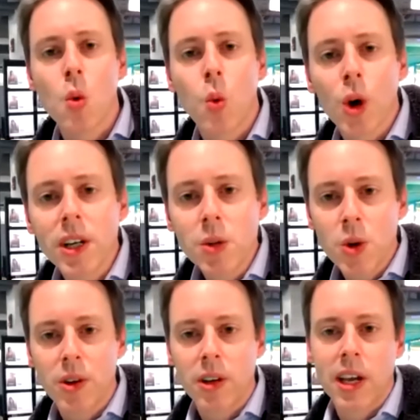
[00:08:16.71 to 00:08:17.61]
working
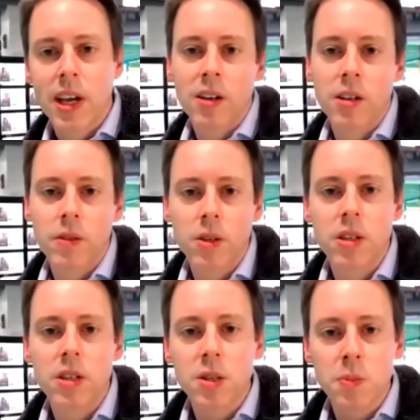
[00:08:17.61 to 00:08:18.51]
with our caregivers
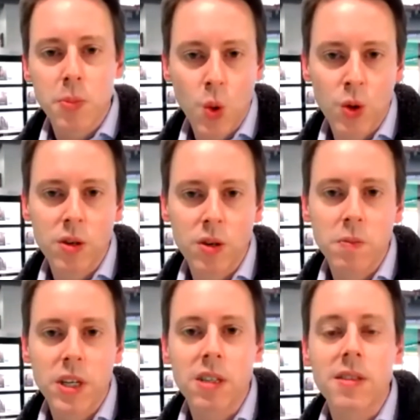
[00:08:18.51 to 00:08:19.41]
is important
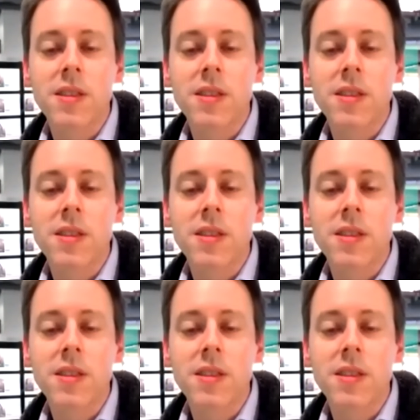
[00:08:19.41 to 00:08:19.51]
because